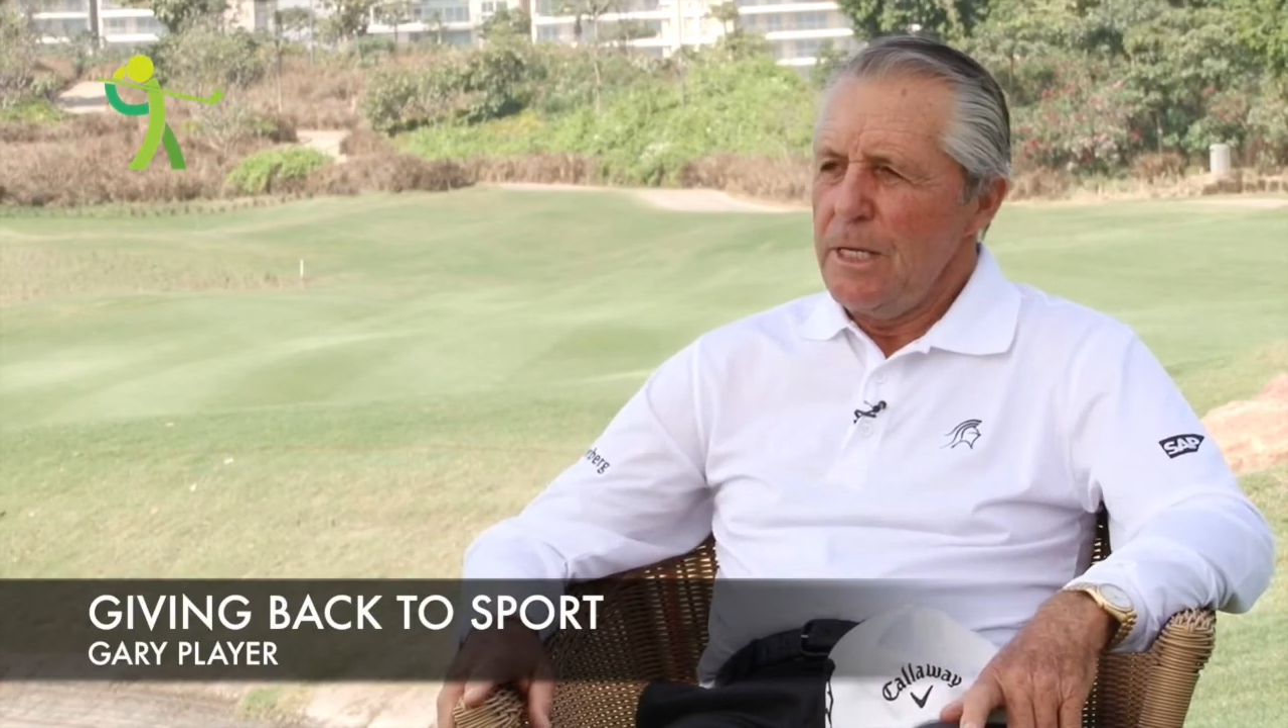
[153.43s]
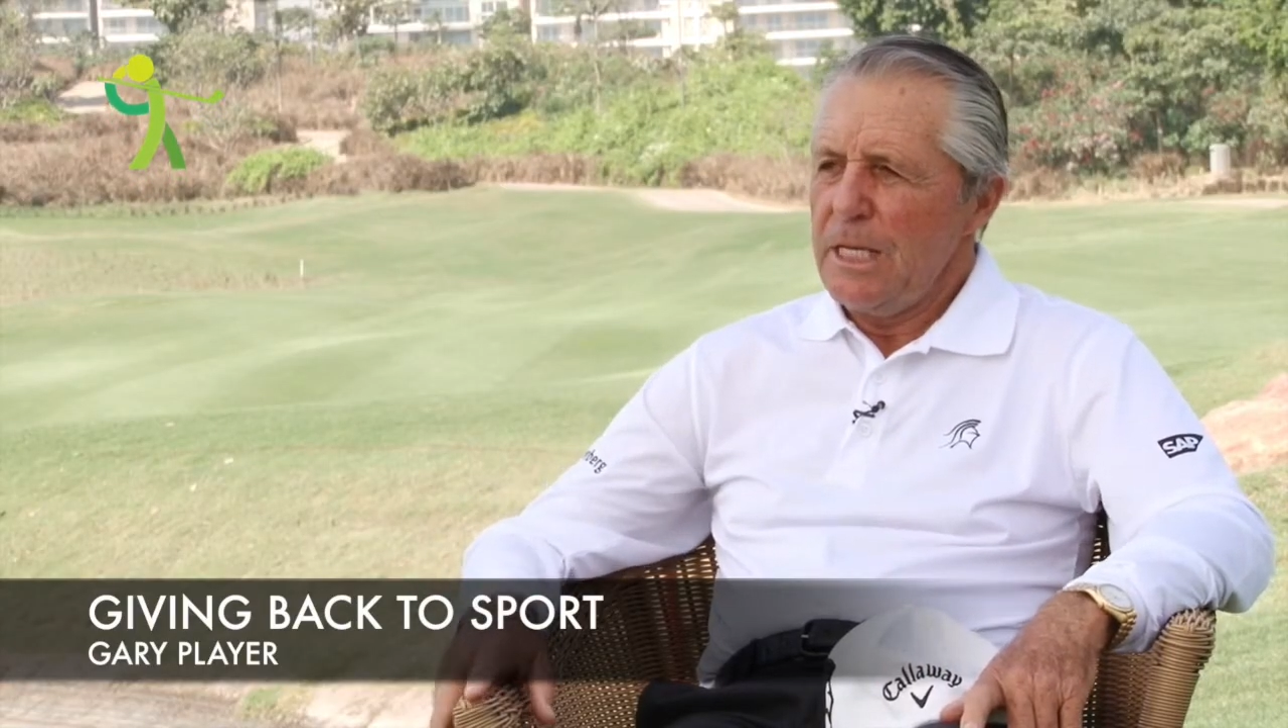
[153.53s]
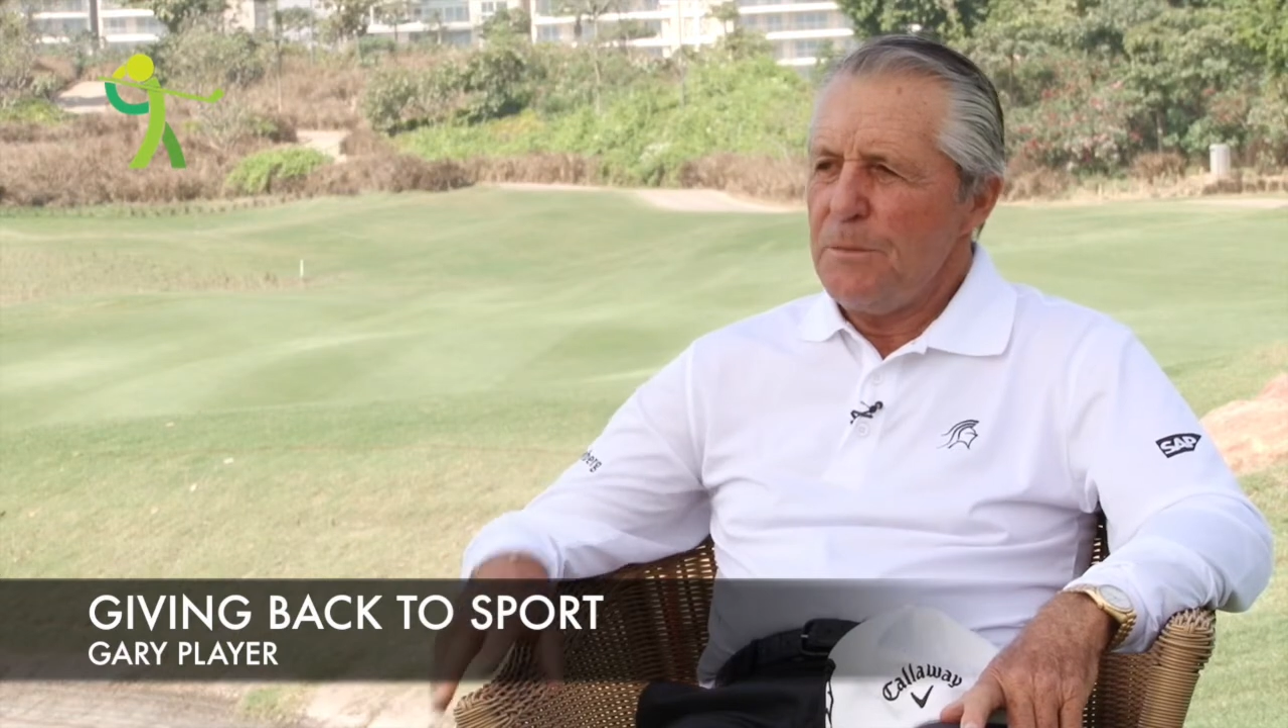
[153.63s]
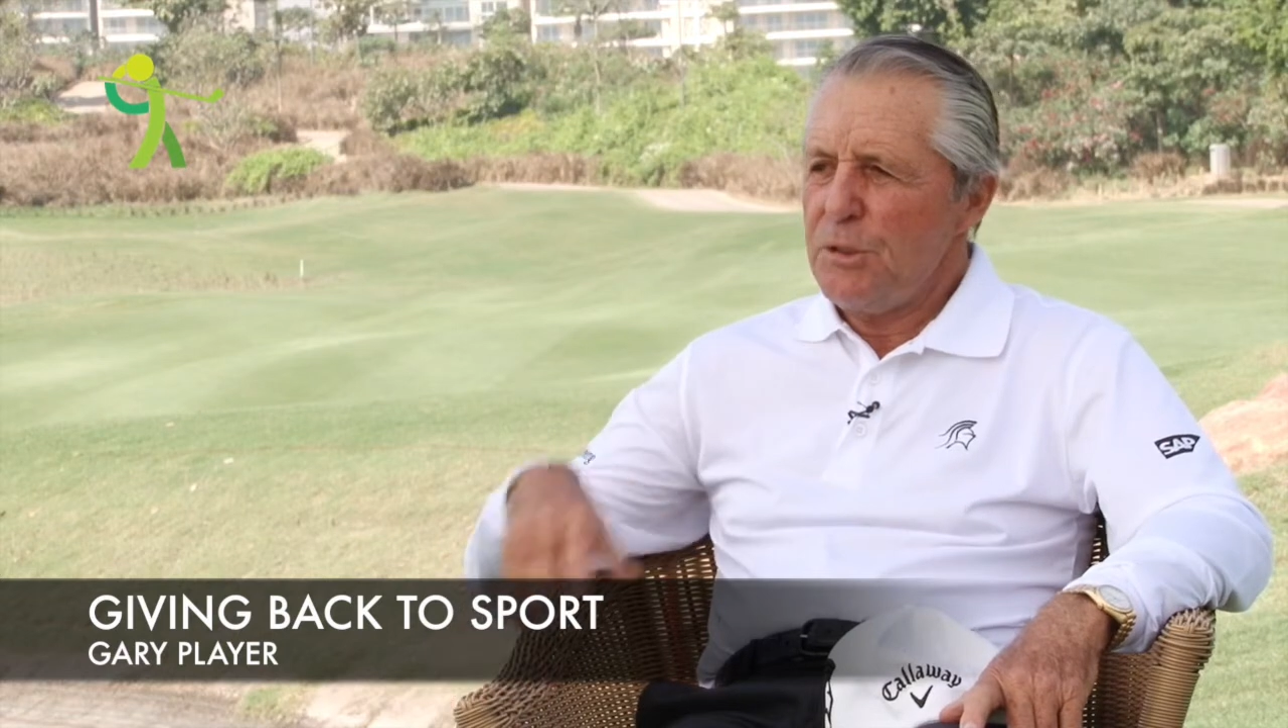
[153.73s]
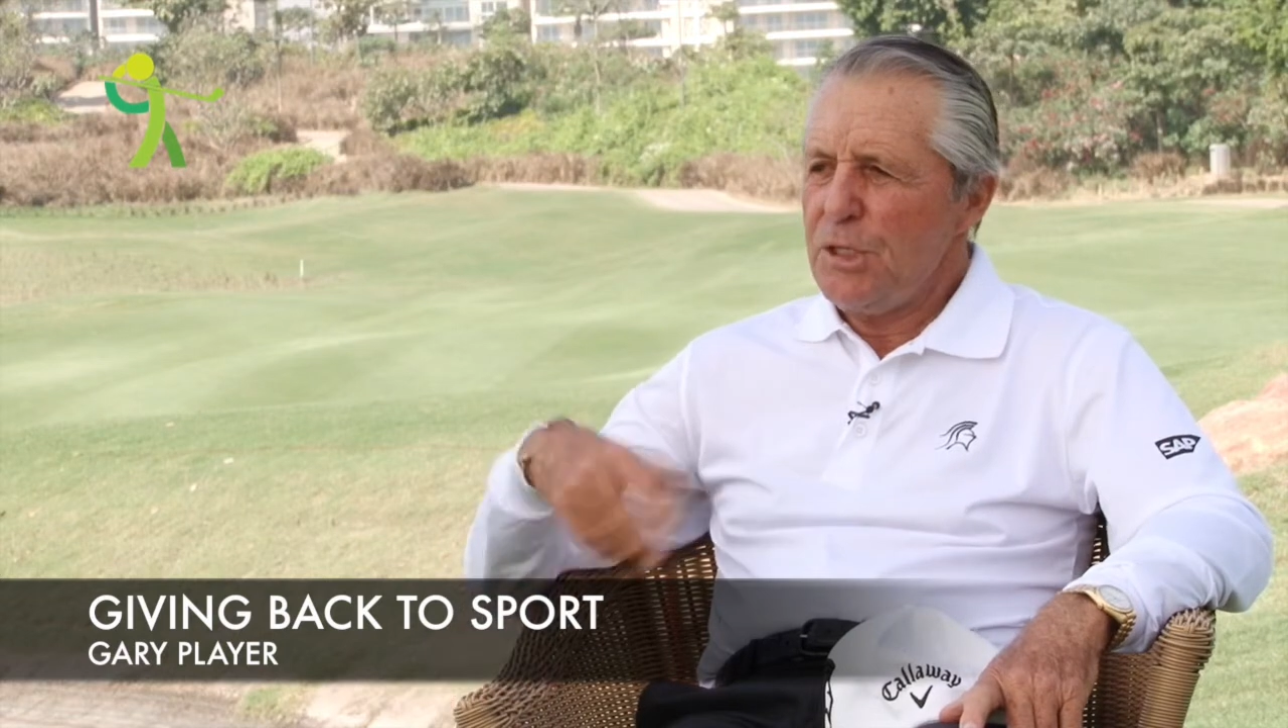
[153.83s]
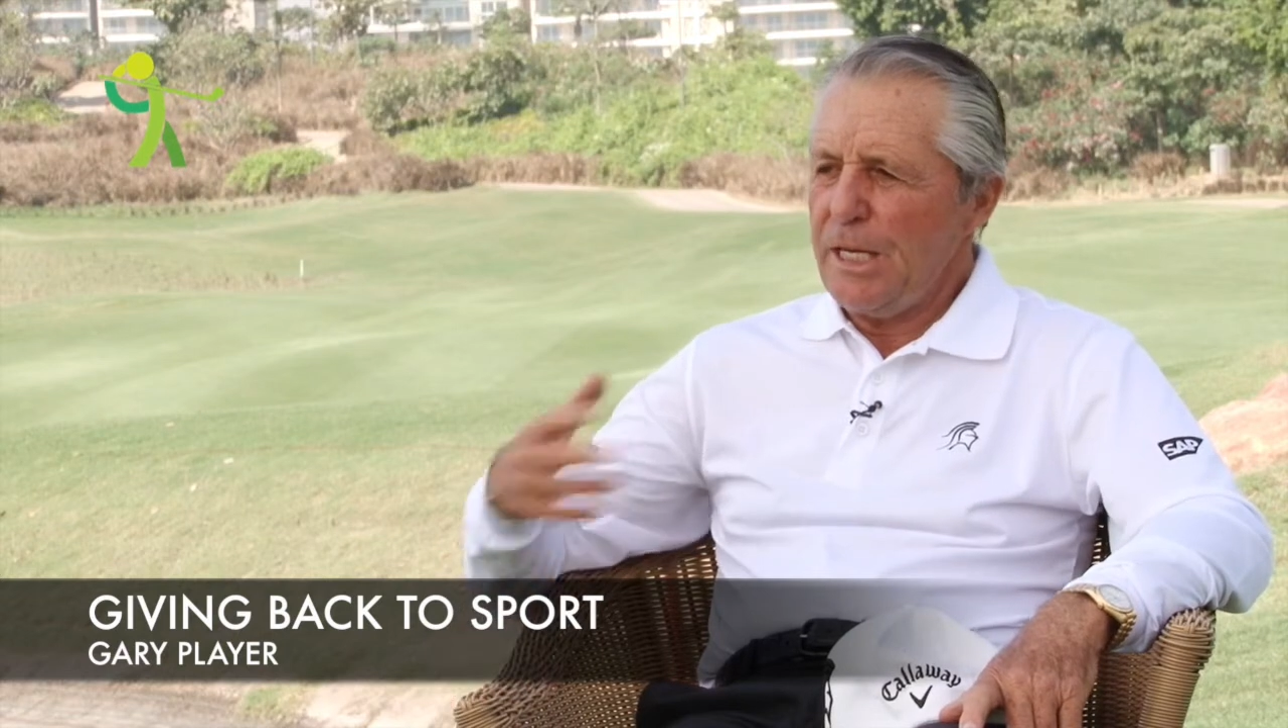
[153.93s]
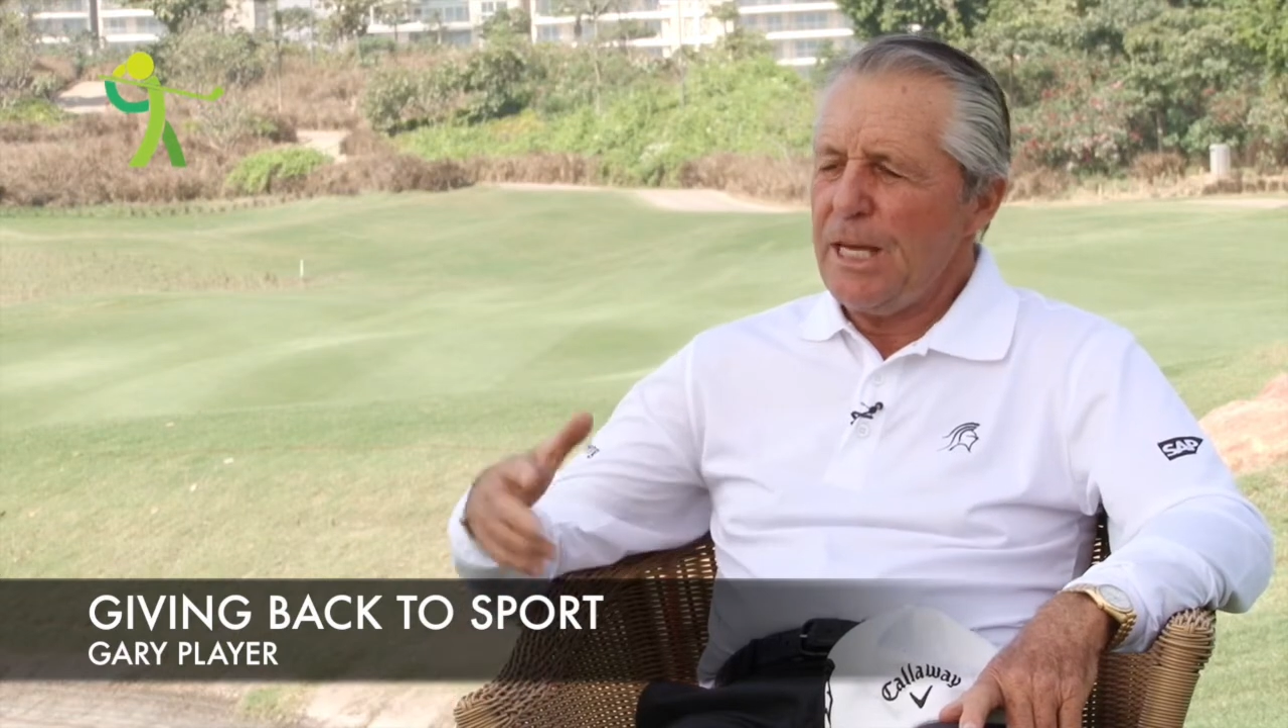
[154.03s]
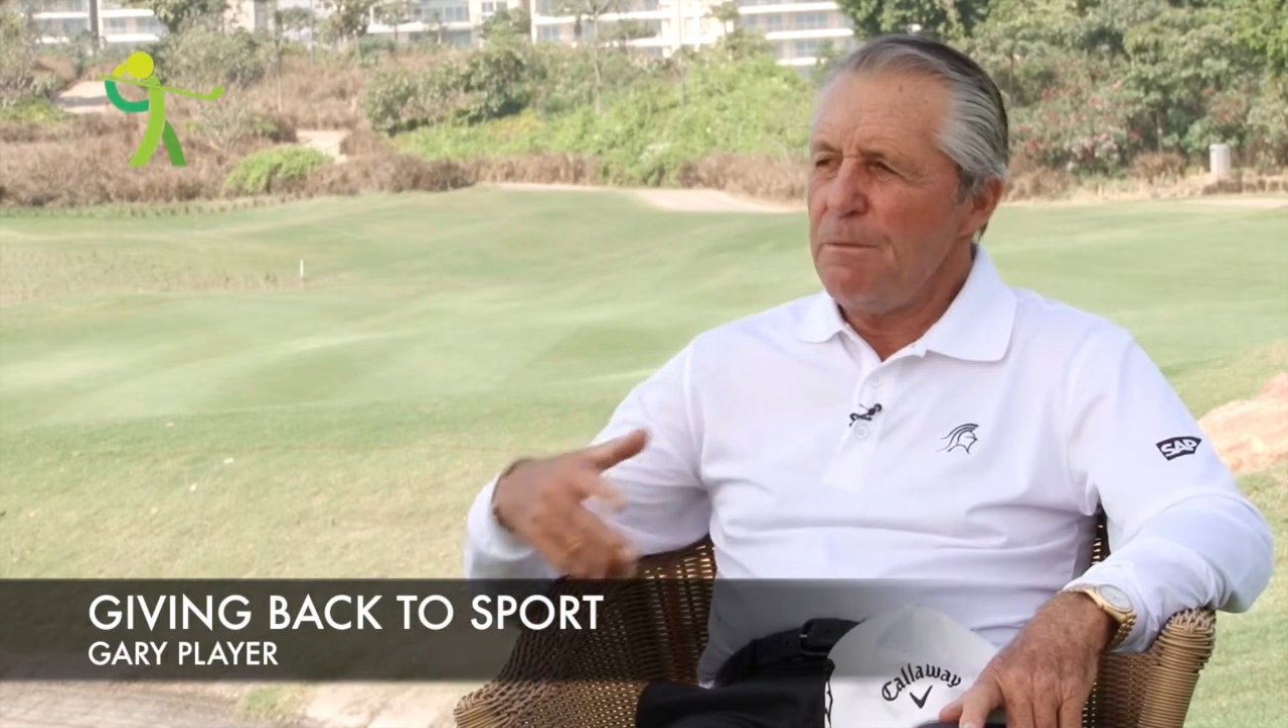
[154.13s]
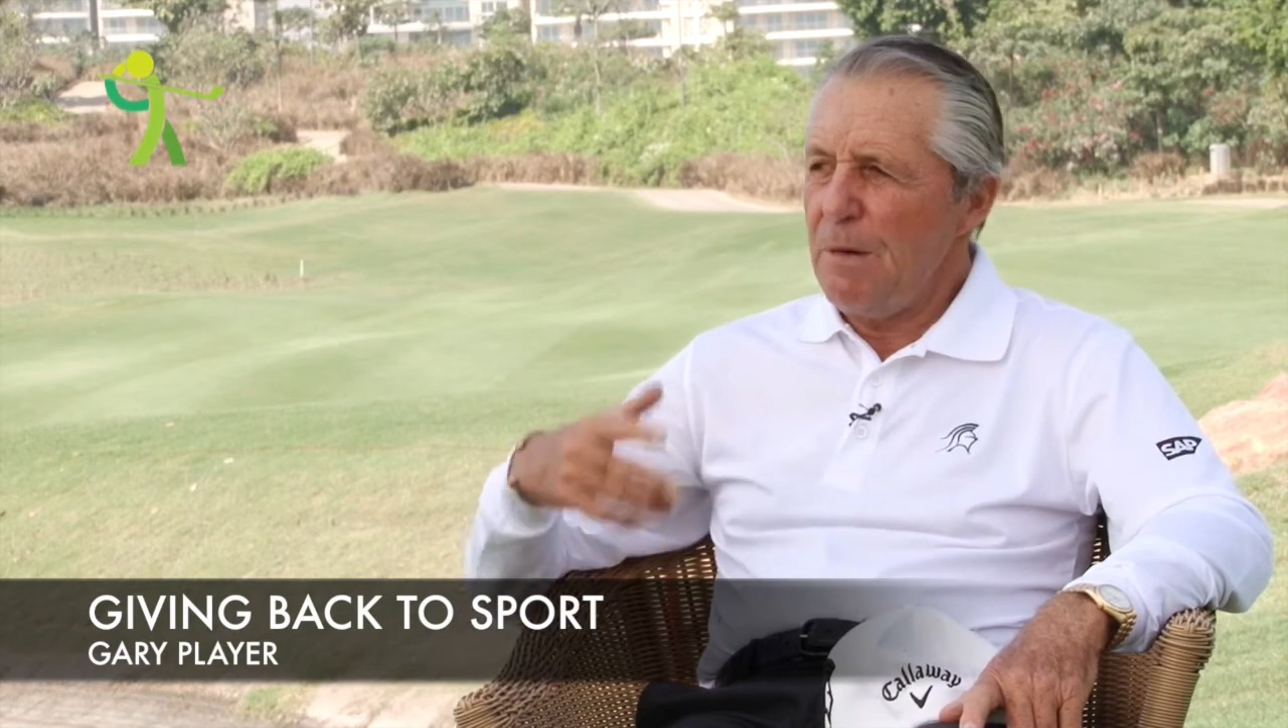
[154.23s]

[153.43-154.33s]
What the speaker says: keep checking